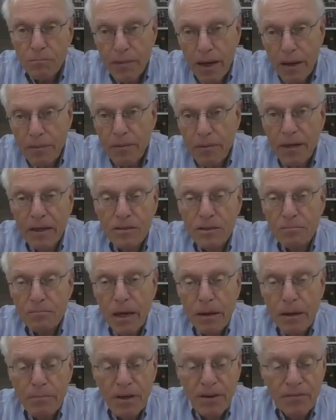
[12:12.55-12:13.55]
Maybe
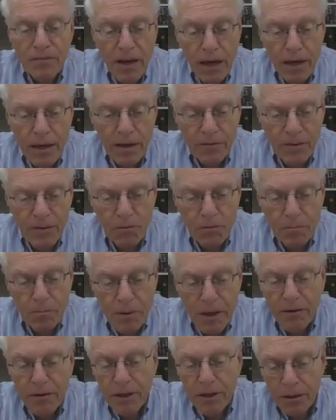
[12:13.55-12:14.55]
if he
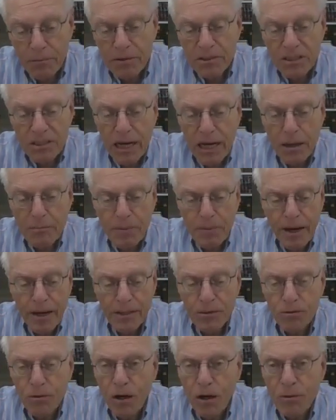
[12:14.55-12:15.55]
would be here, he would say, I
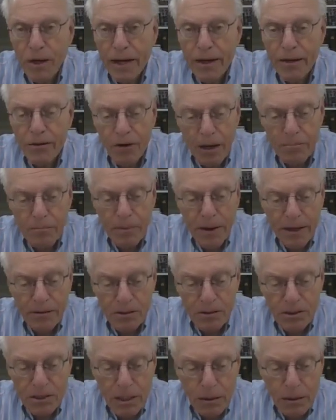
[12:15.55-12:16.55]
paid you already, or I
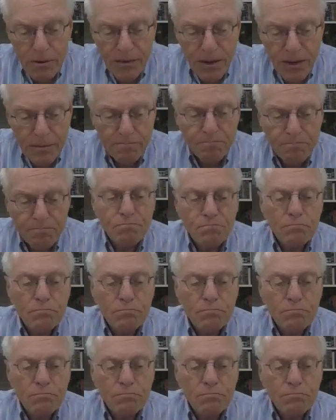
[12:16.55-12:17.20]
paid you some of it.